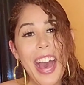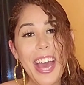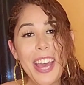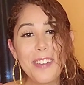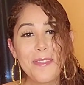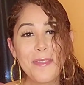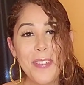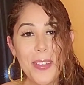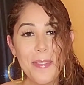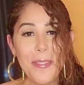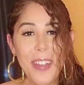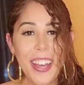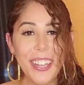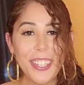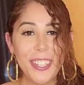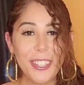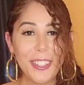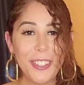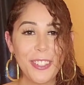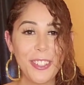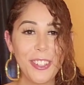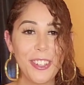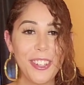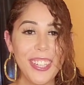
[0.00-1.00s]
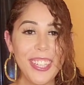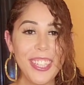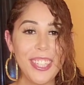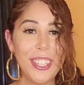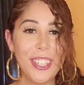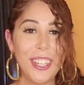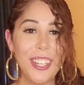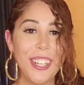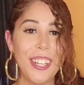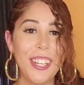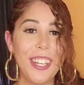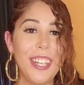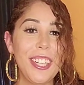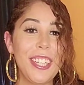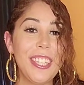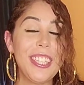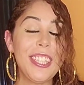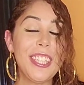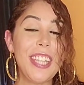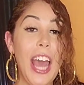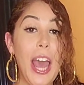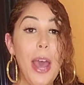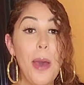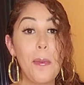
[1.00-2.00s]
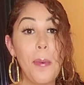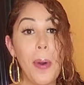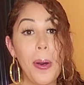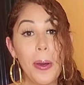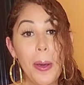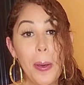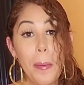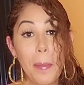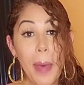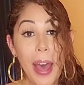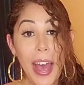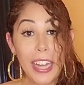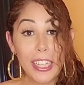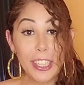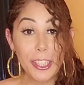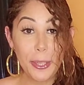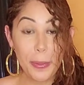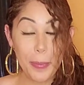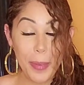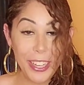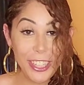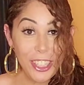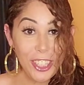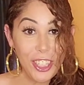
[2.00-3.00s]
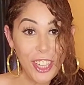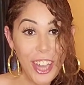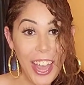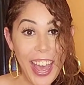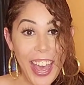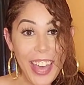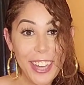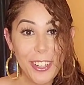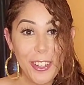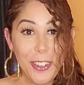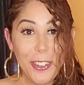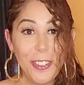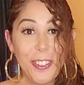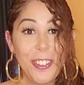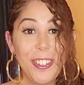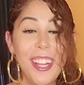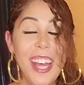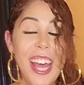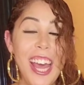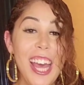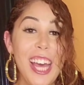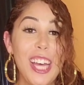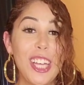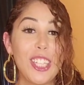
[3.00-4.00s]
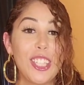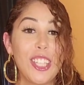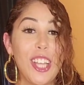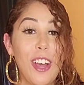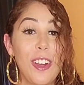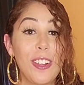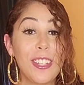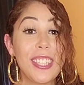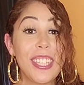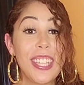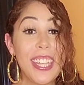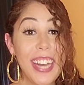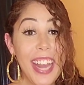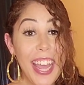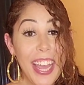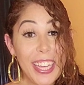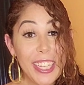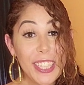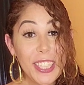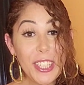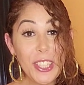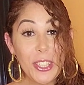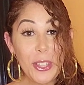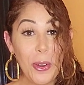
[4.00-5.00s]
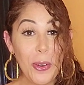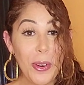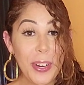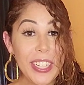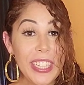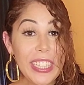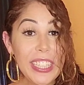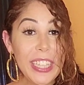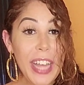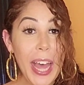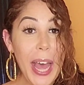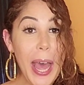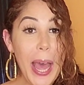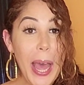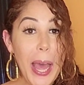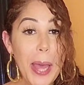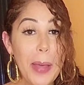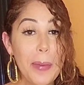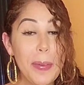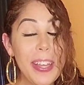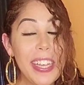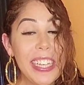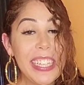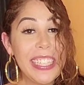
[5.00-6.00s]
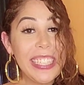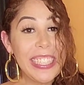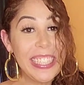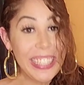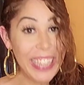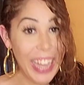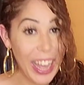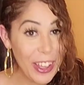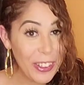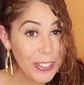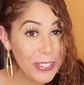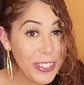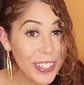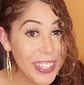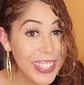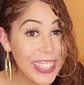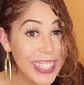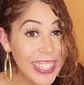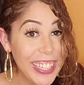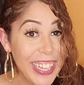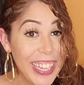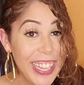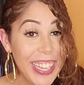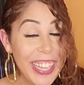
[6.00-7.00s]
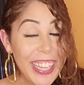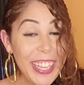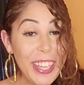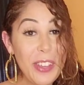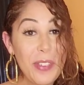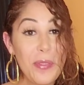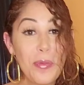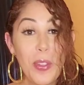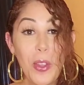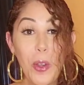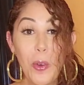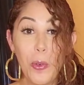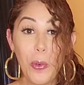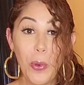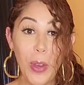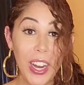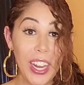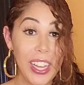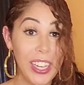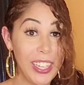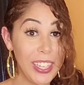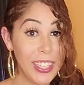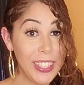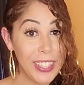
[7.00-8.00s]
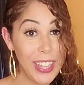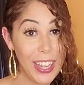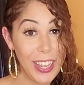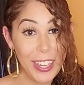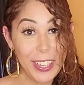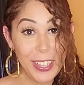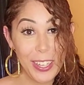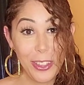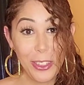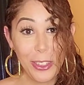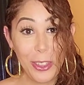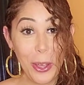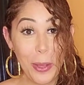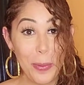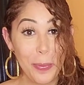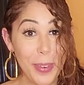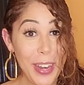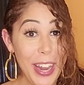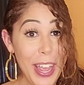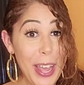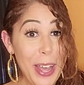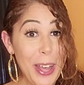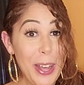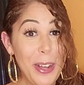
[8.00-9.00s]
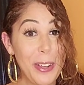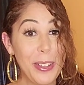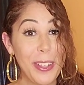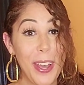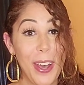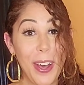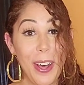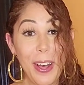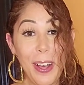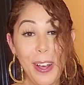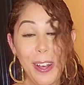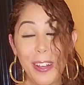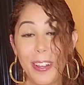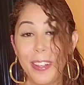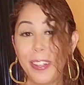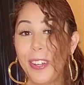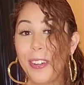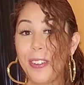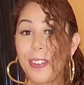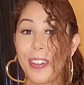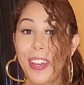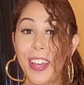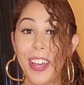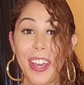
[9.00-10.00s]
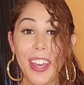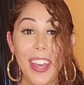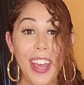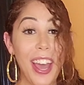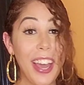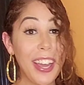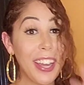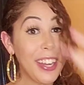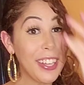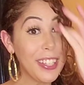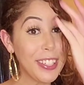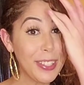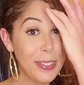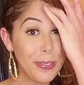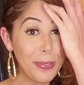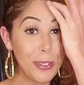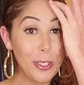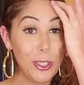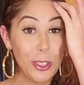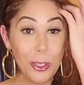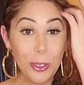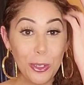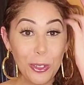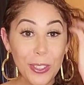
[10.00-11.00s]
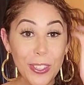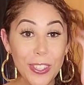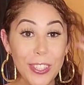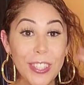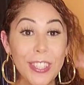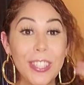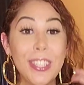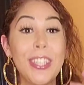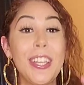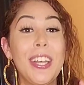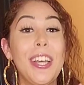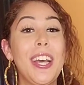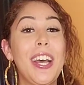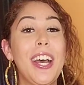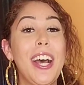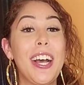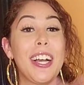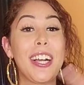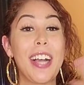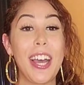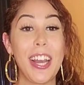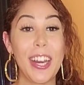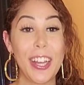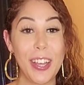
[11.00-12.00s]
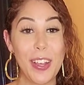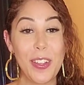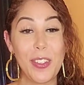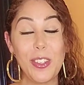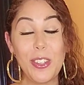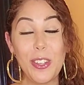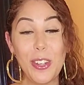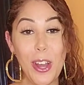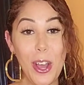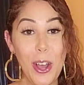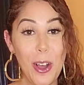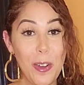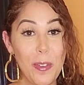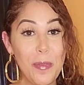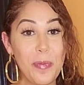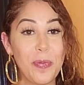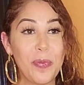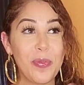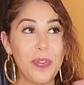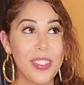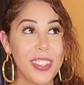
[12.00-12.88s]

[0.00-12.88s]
Hi, my magical creatures, and welcome back to my channel. So today's stories time is definitely what it looks like in the thumbnail, y'all. Okay, I got some juice. Got it, you know,